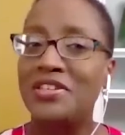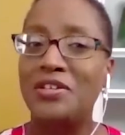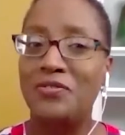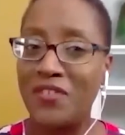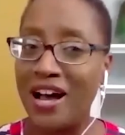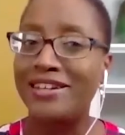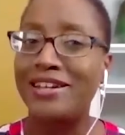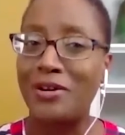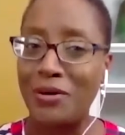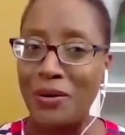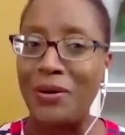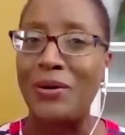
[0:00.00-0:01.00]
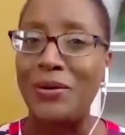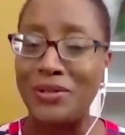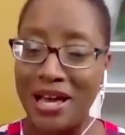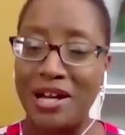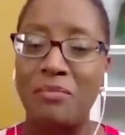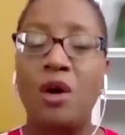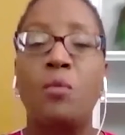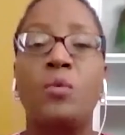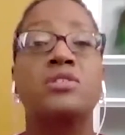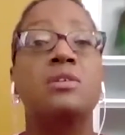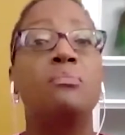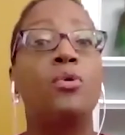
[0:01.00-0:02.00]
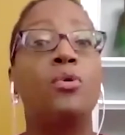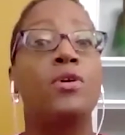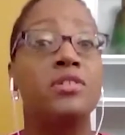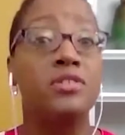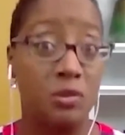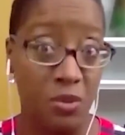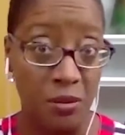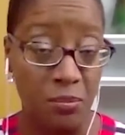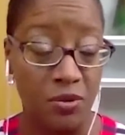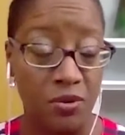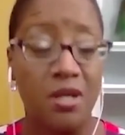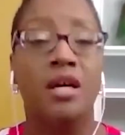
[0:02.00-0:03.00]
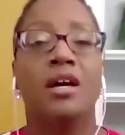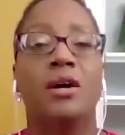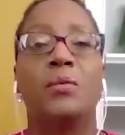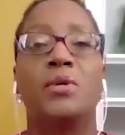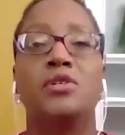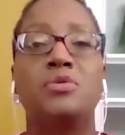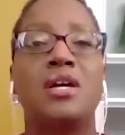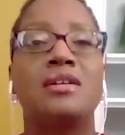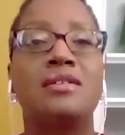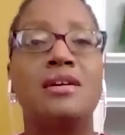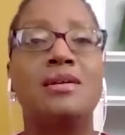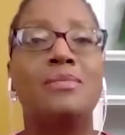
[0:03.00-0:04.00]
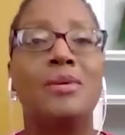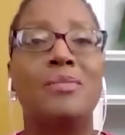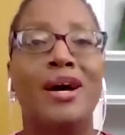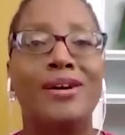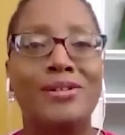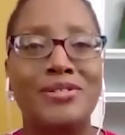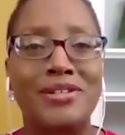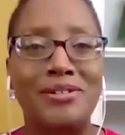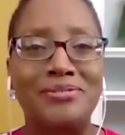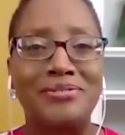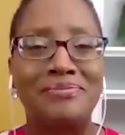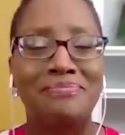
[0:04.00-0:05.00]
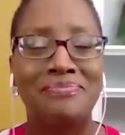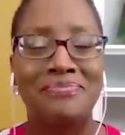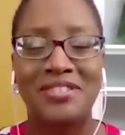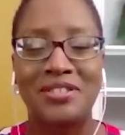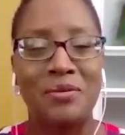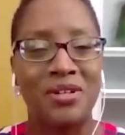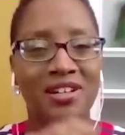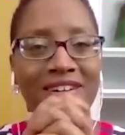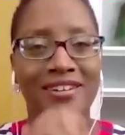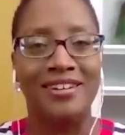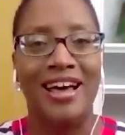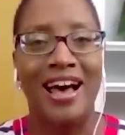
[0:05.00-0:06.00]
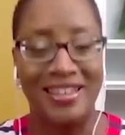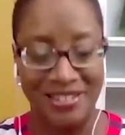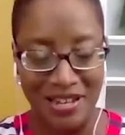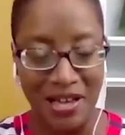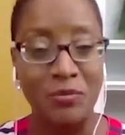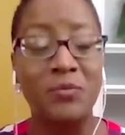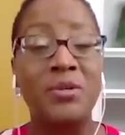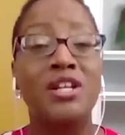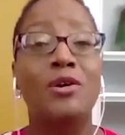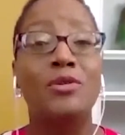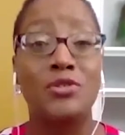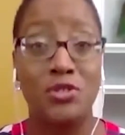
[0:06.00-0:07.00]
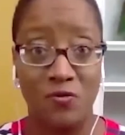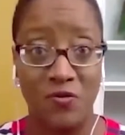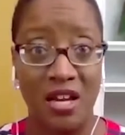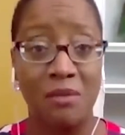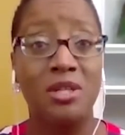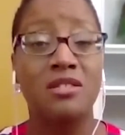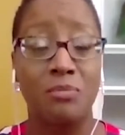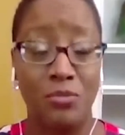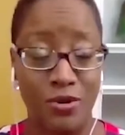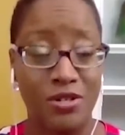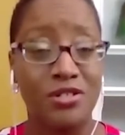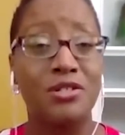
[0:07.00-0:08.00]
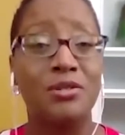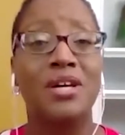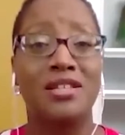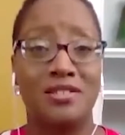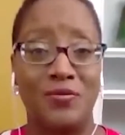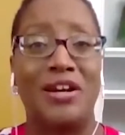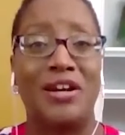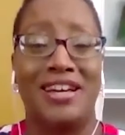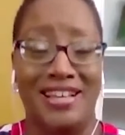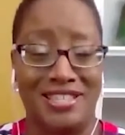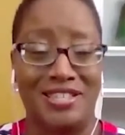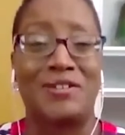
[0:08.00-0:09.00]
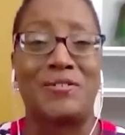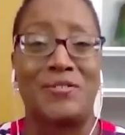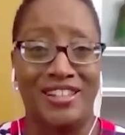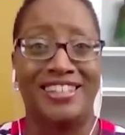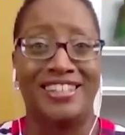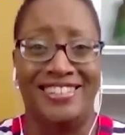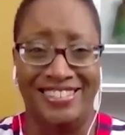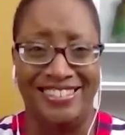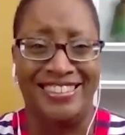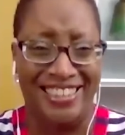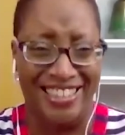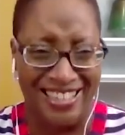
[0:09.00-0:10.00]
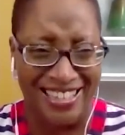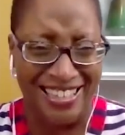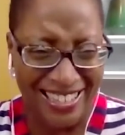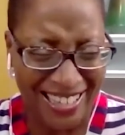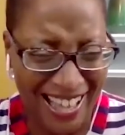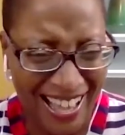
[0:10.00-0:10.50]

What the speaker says: You find out a whole lot about what's important to people when you say, tell me about yourself. So good. Now that we know that your family is important to you, that's a really good thing.